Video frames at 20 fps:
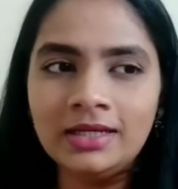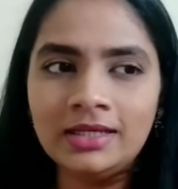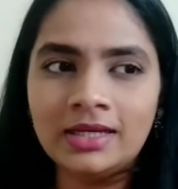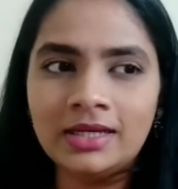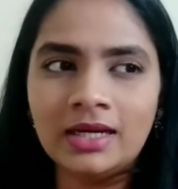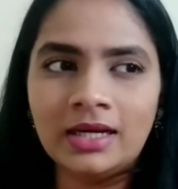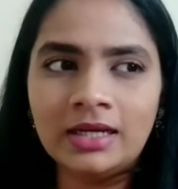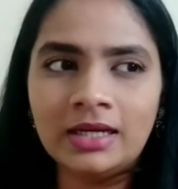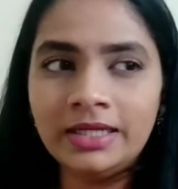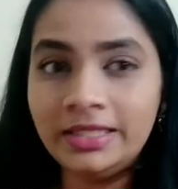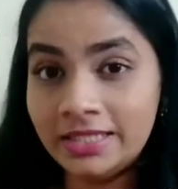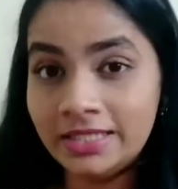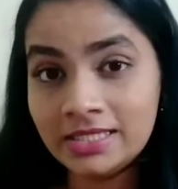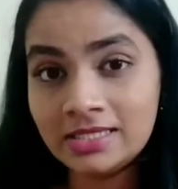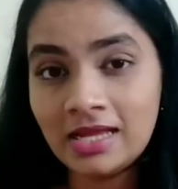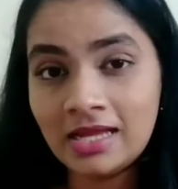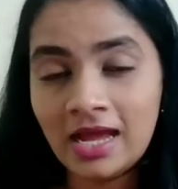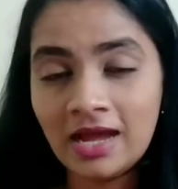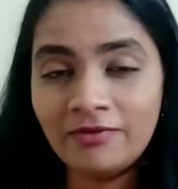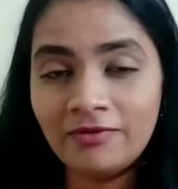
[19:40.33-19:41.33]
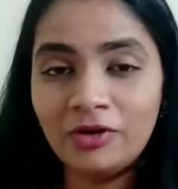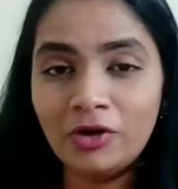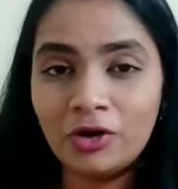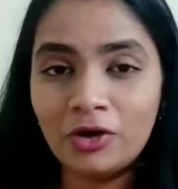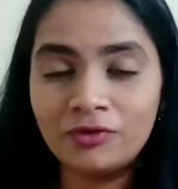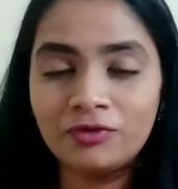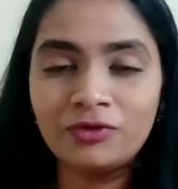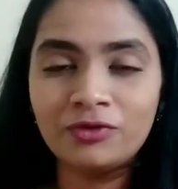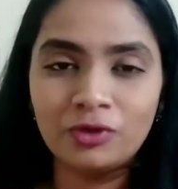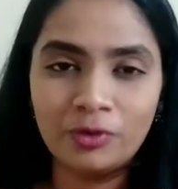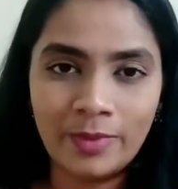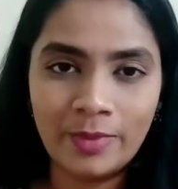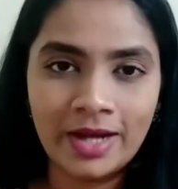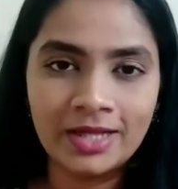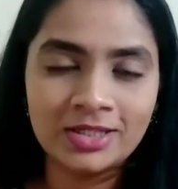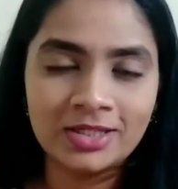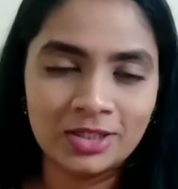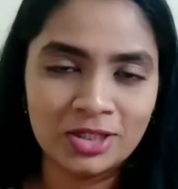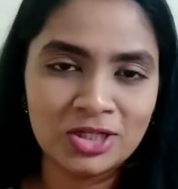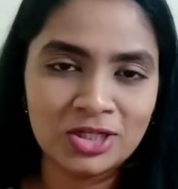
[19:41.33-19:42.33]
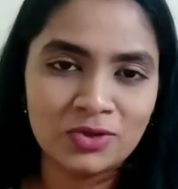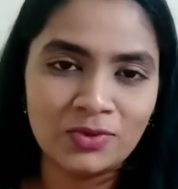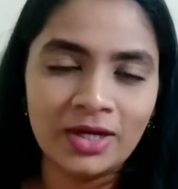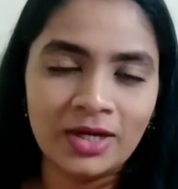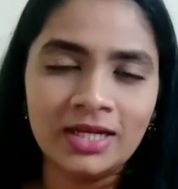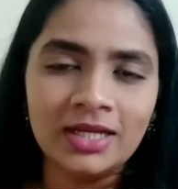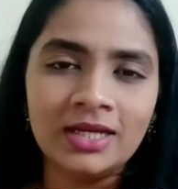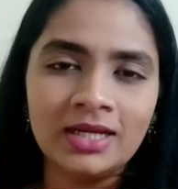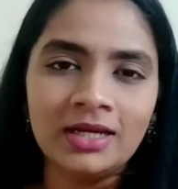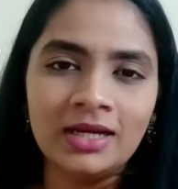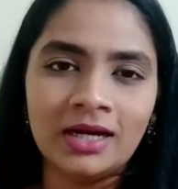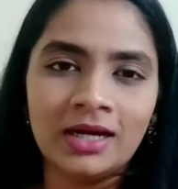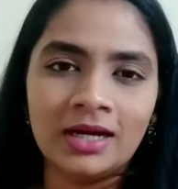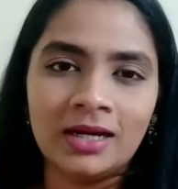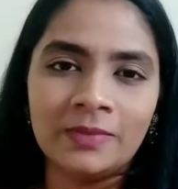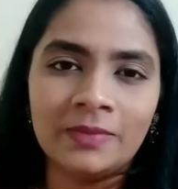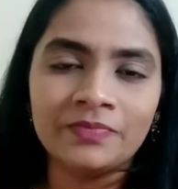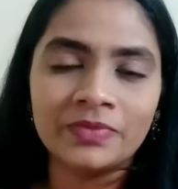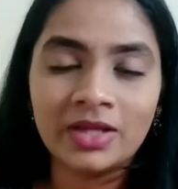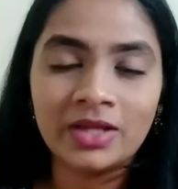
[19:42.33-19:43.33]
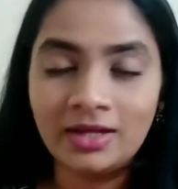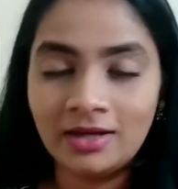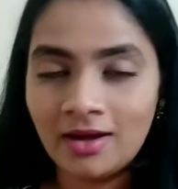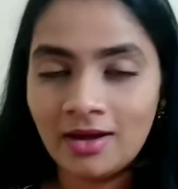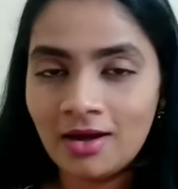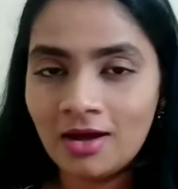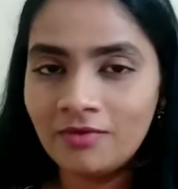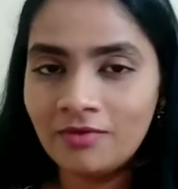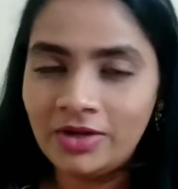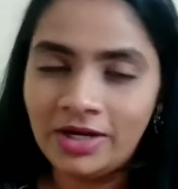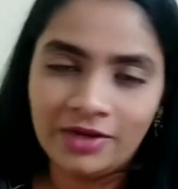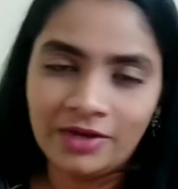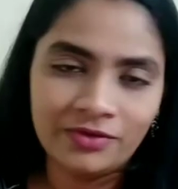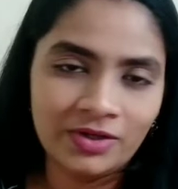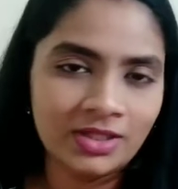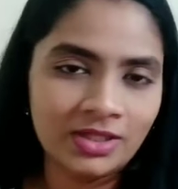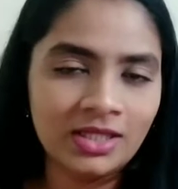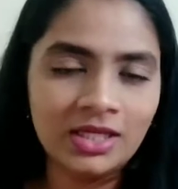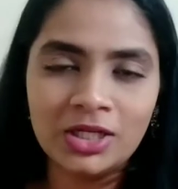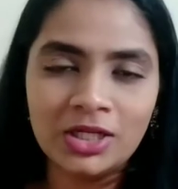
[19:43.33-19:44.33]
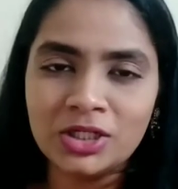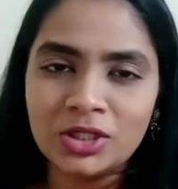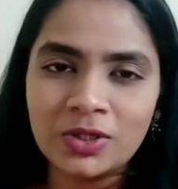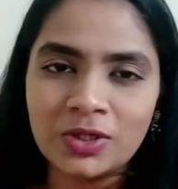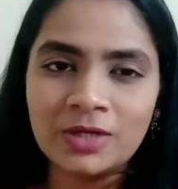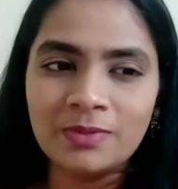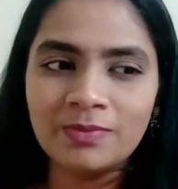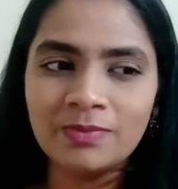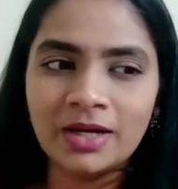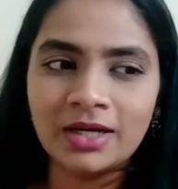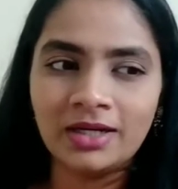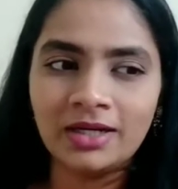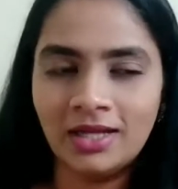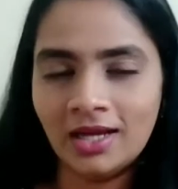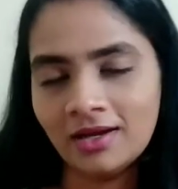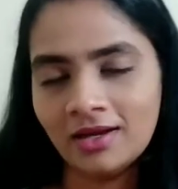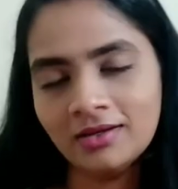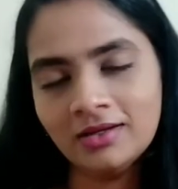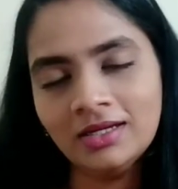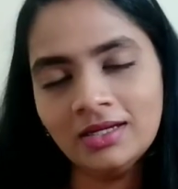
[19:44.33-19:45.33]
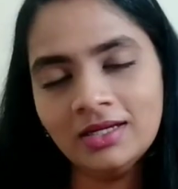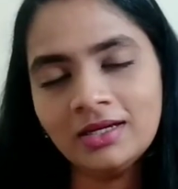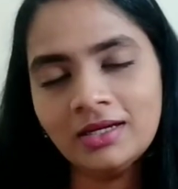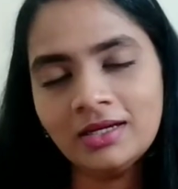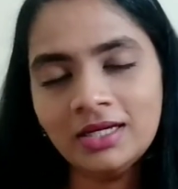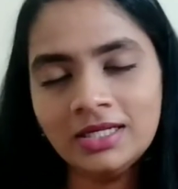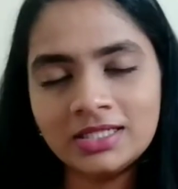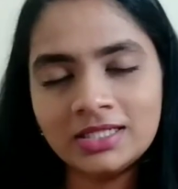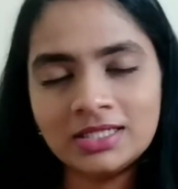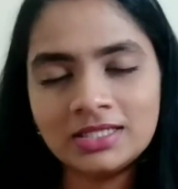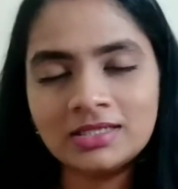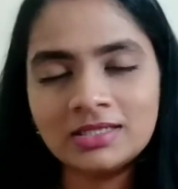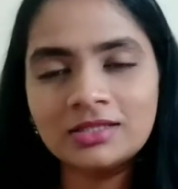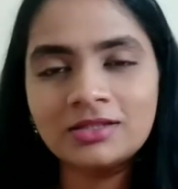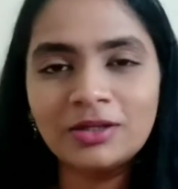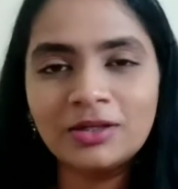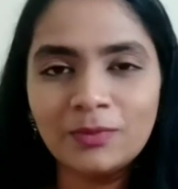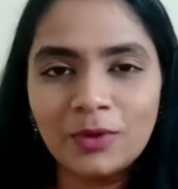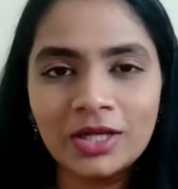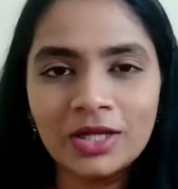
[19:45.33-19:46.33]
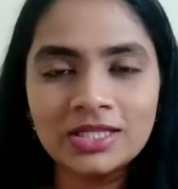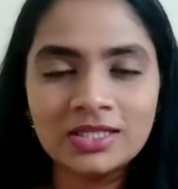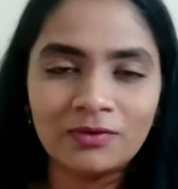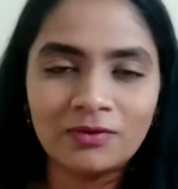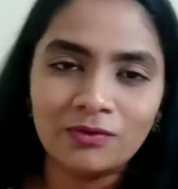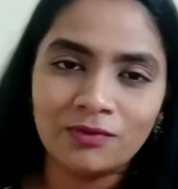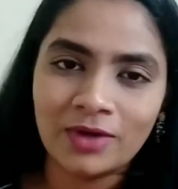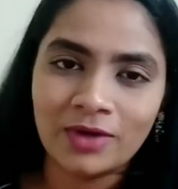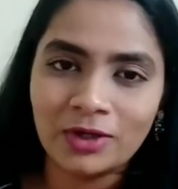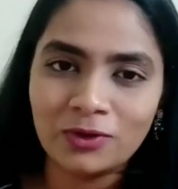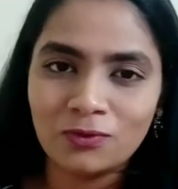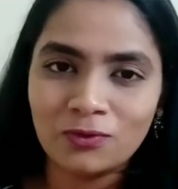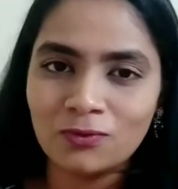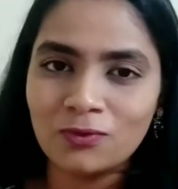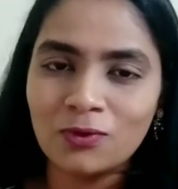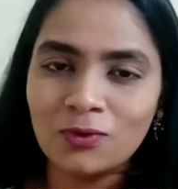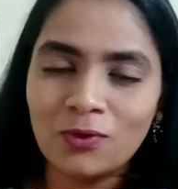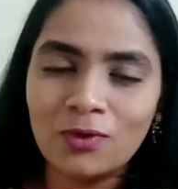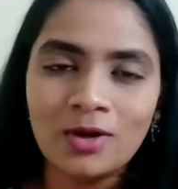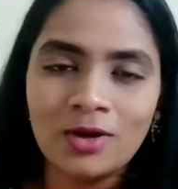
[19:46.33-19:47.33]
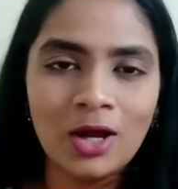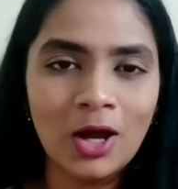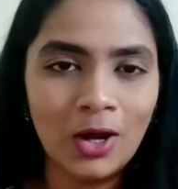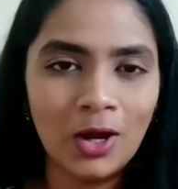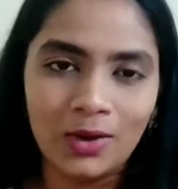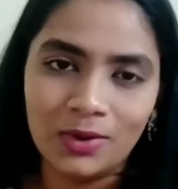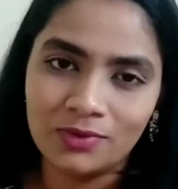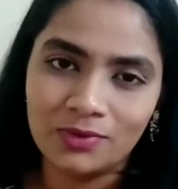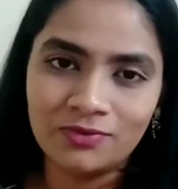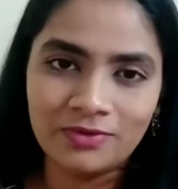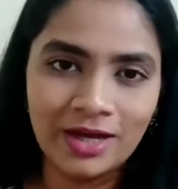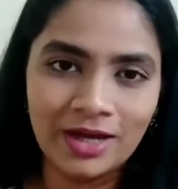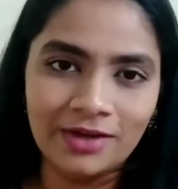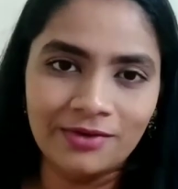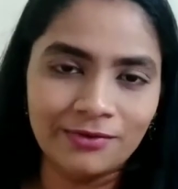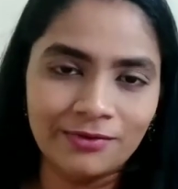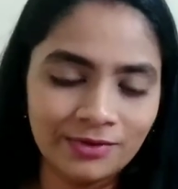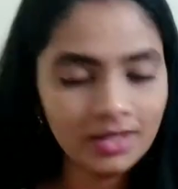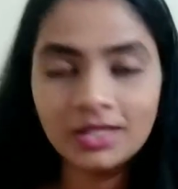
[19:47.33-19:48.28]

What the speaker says: It does have a lot of romance into it, love and everything into it, but yeah, it's 3.75 to 4 out of 5.